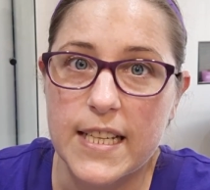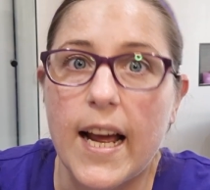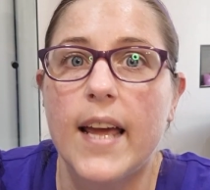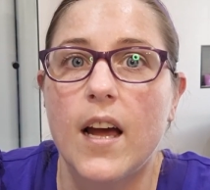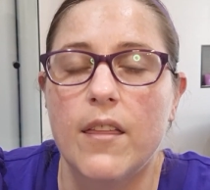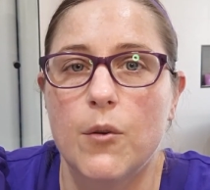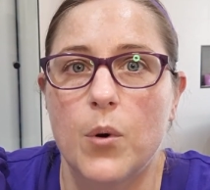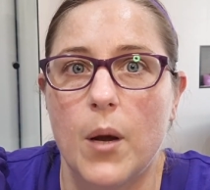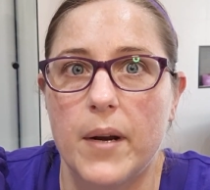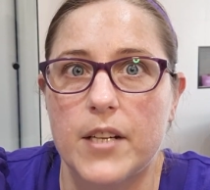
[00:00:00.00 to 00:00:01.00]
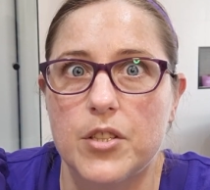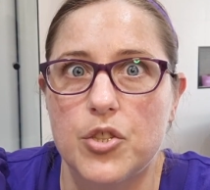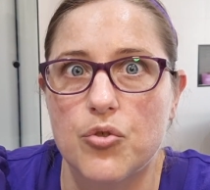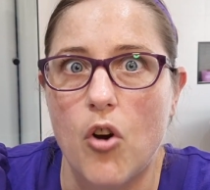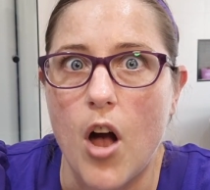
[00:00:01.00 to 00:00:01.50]
today I thought I would actually
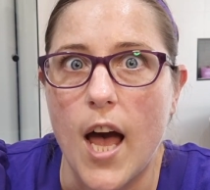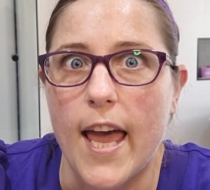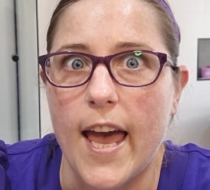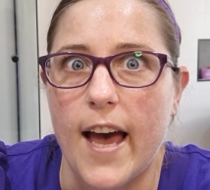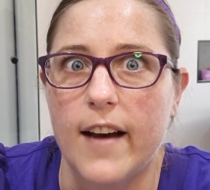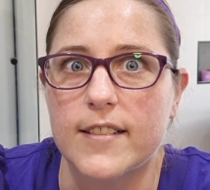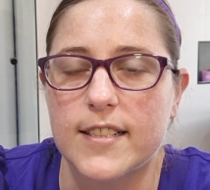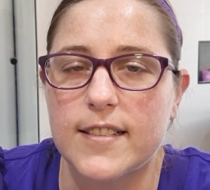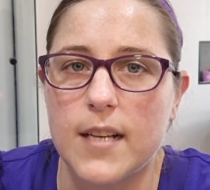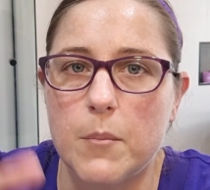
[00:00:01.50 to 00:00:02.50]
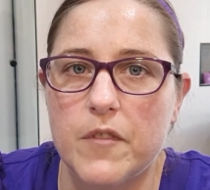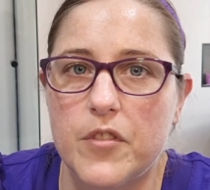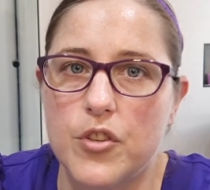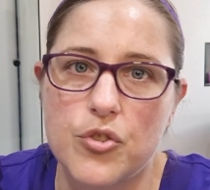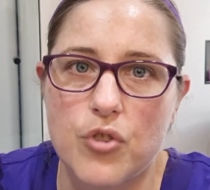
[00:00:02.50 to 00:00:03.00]
try out some of
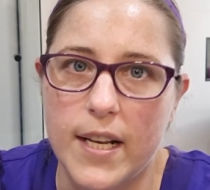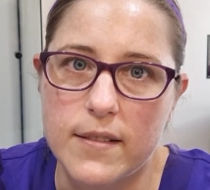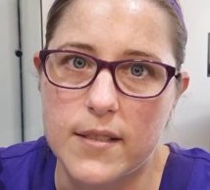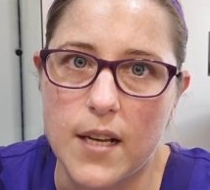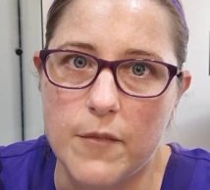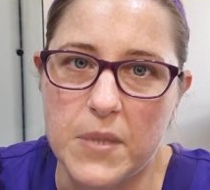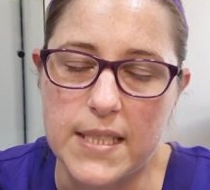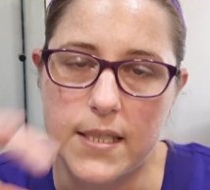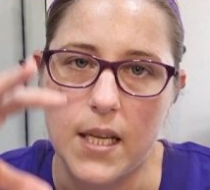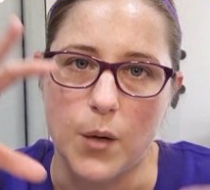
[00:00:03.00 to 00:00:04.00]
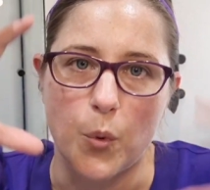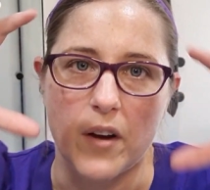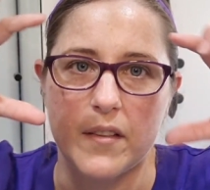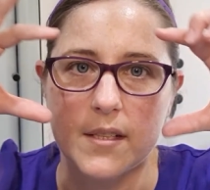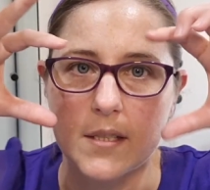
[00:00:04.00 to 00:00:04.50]
the trends I've been seeing
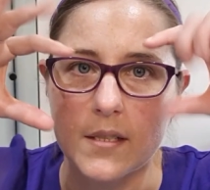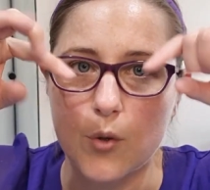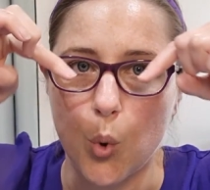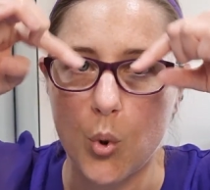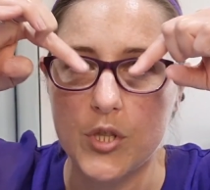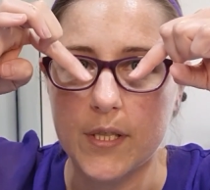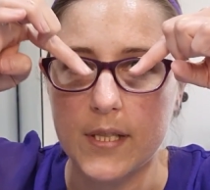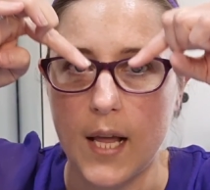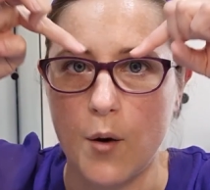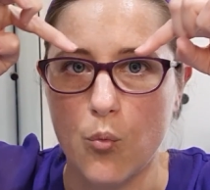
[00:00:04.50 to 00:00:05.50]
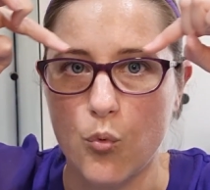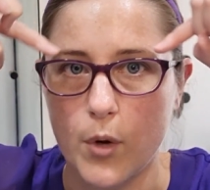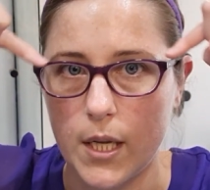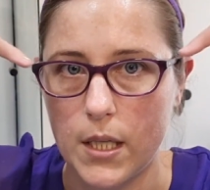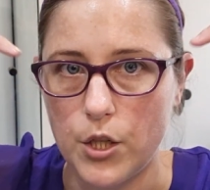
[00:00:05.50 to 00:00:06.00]
where there's this gorgeous, like
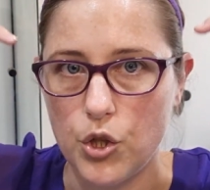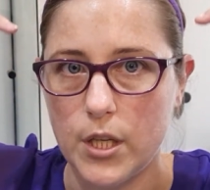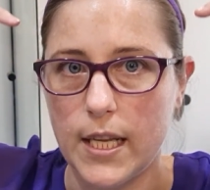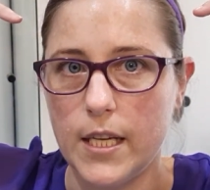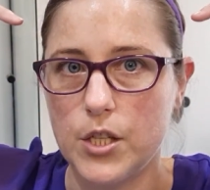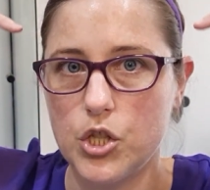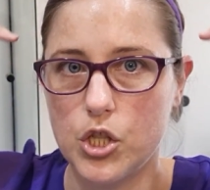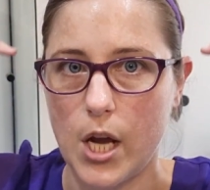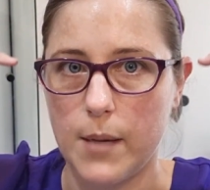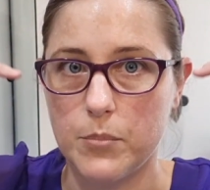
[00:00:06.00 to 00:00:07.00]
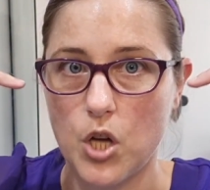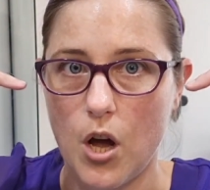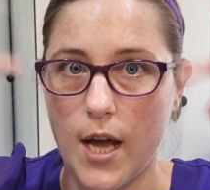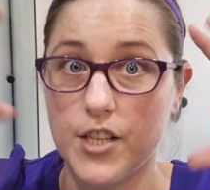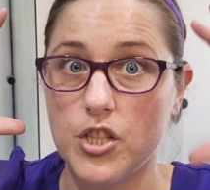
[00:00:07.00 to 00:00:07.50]
really unique shaped
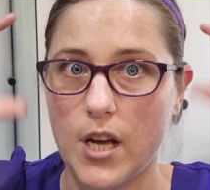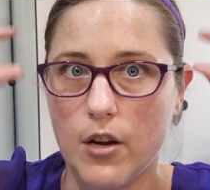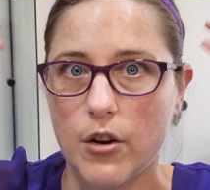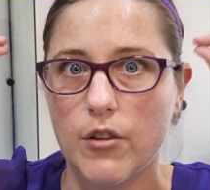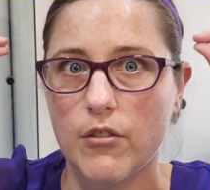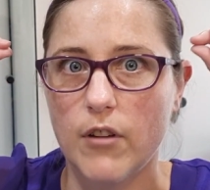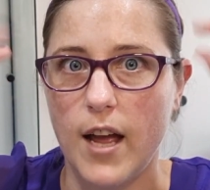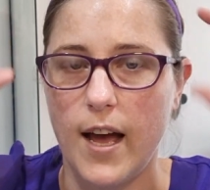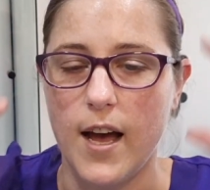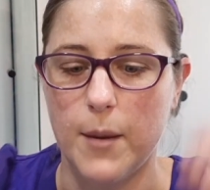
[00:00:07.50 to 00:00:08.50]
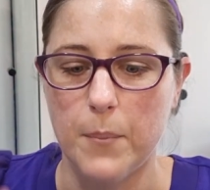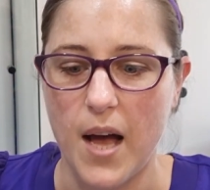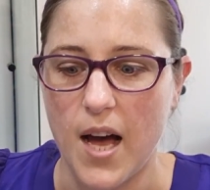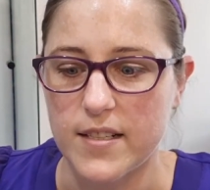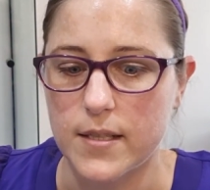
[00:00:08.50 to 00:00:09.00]
eyeshadow
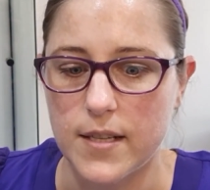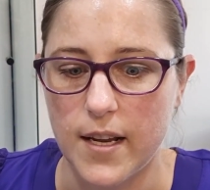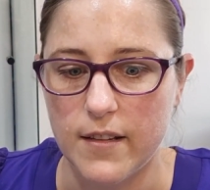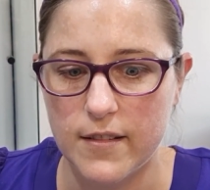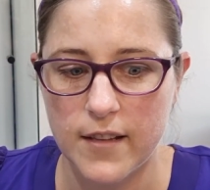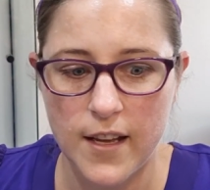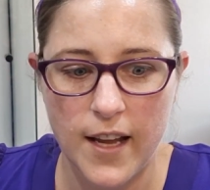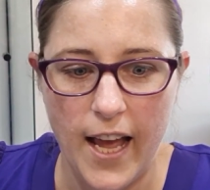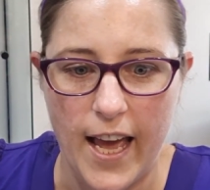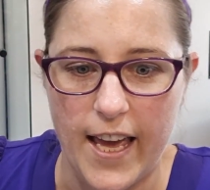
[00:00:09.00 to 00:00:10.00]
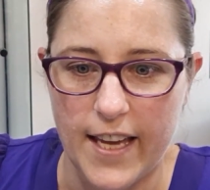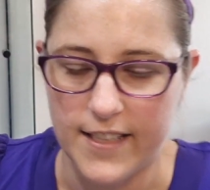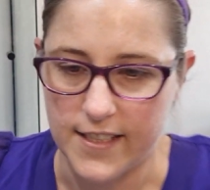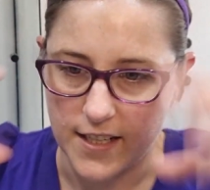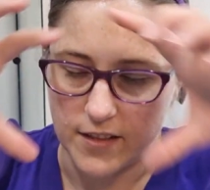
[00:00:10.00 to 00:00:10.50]
underneath,
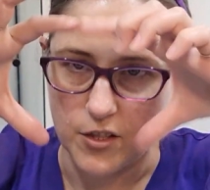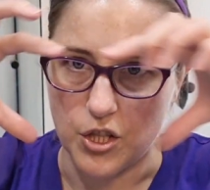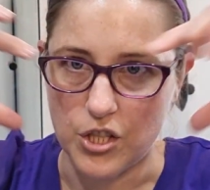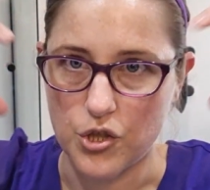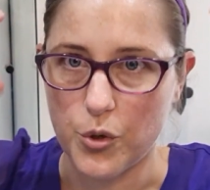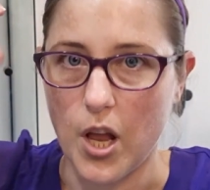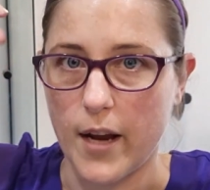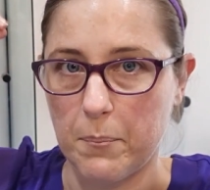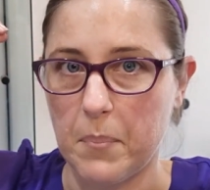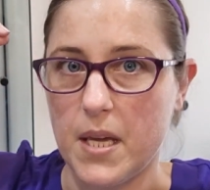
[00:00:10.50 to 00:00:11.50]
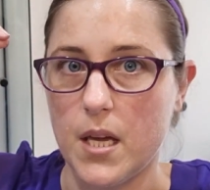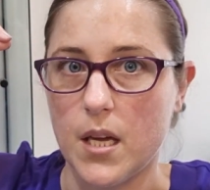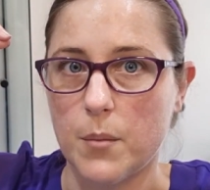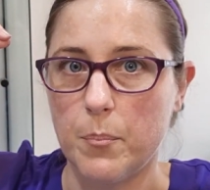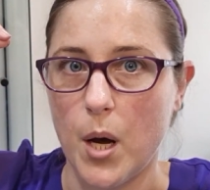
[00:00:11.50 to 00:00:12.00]
and you can do like
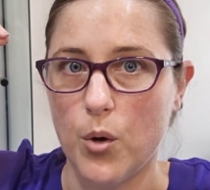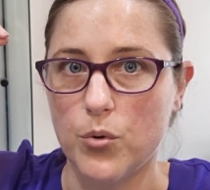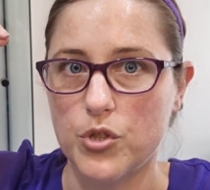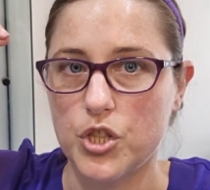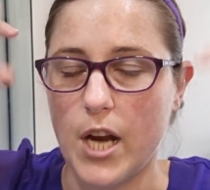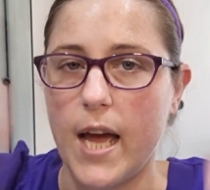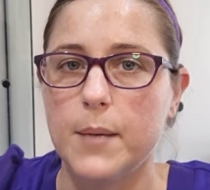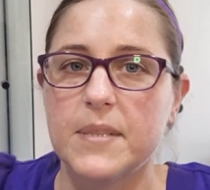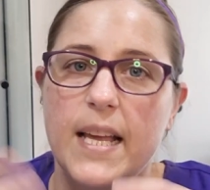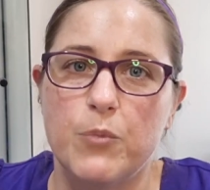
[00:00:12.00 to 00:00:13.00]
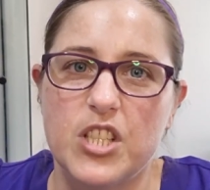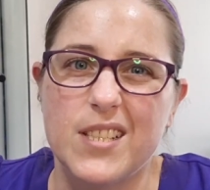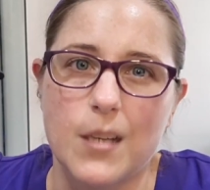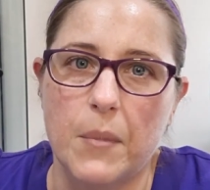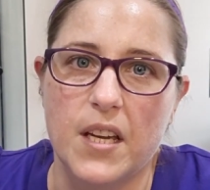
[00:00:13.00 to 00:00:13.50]
big bold shapes, which
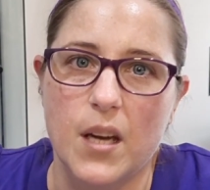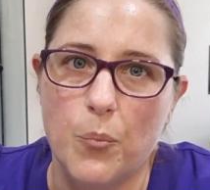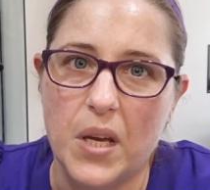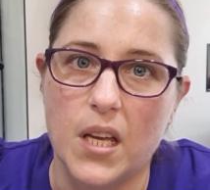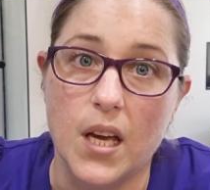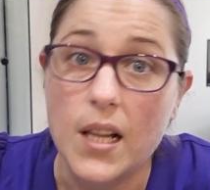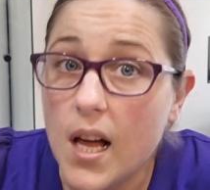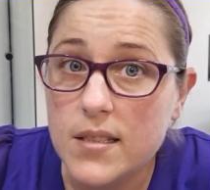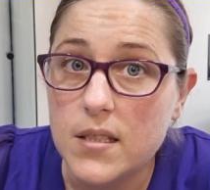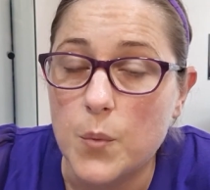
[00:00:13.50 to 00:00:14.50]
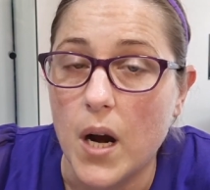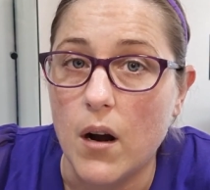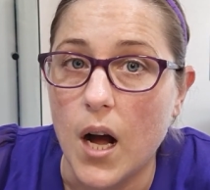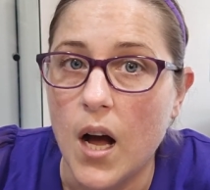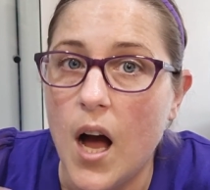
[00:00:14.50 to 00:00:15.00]
is something, being a glasses
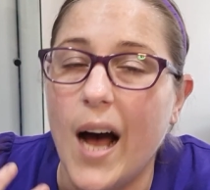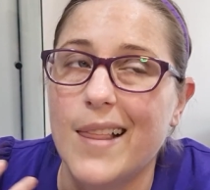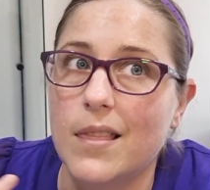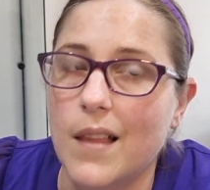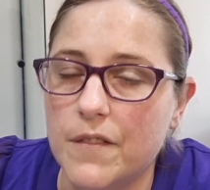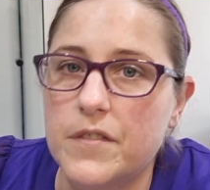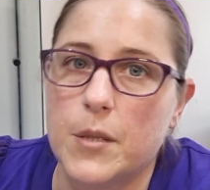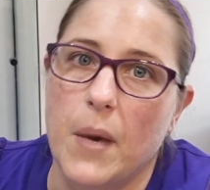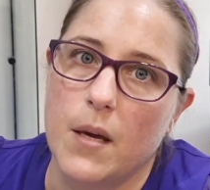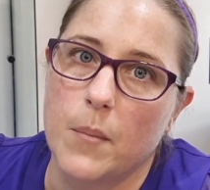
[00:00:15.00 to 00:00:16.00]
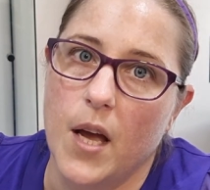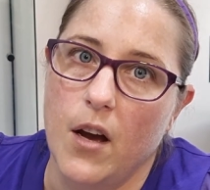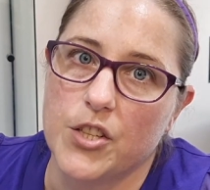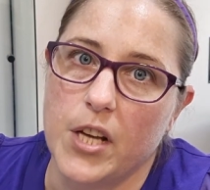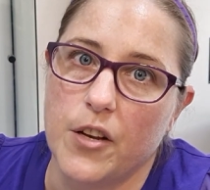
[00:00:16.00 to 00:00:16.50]
wearer, I love to make my
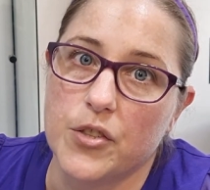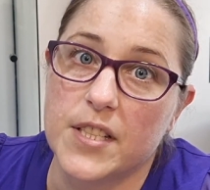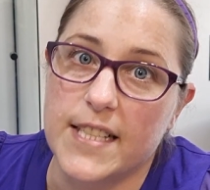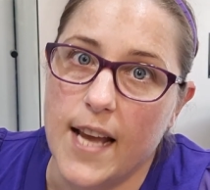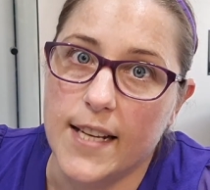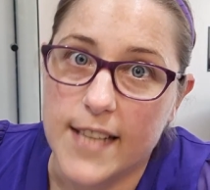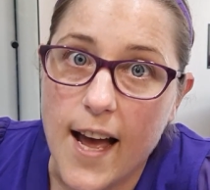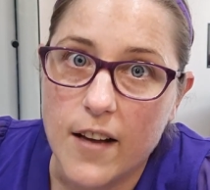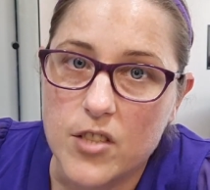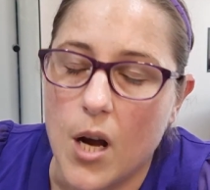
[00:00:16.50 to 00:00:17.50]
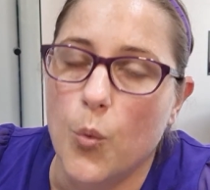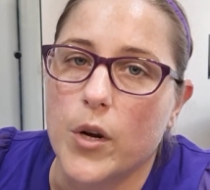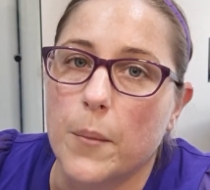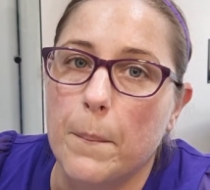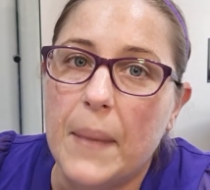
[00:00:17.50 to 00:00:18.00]
eyeshadow stand out. I
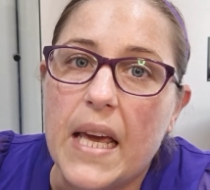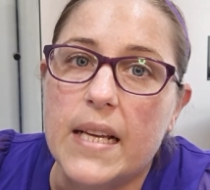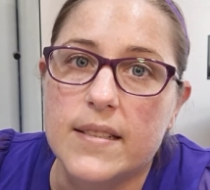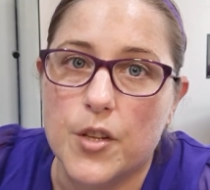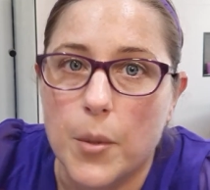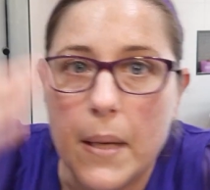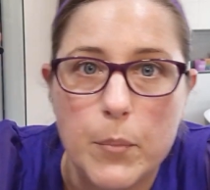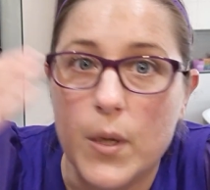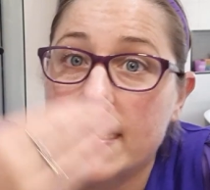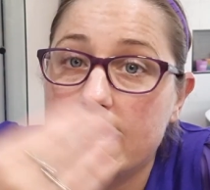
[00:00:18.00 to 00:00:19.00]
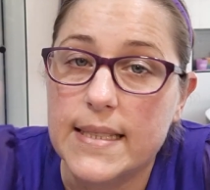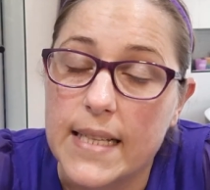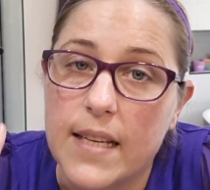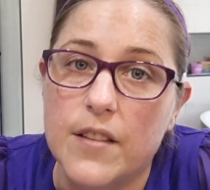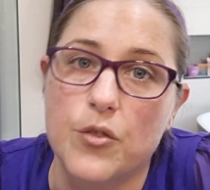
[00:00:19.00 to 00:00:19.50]
want it big so that people can
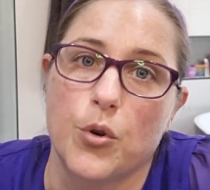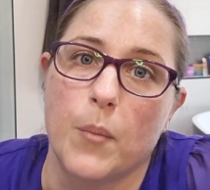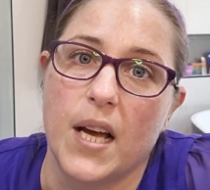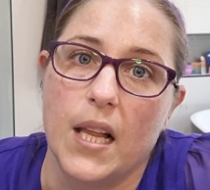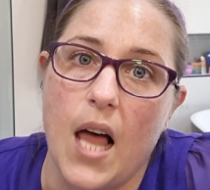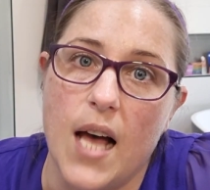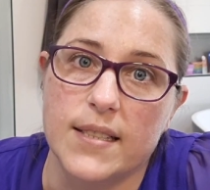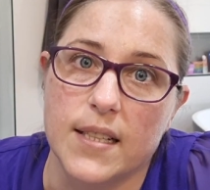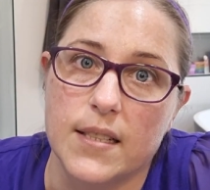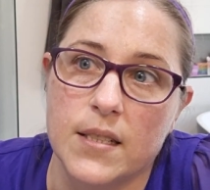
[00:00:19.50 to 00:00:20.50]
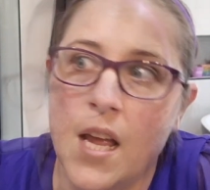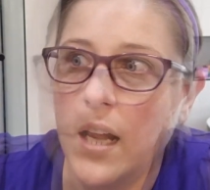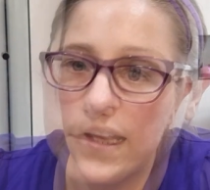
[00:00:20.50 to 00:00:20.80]
see it through my glasses.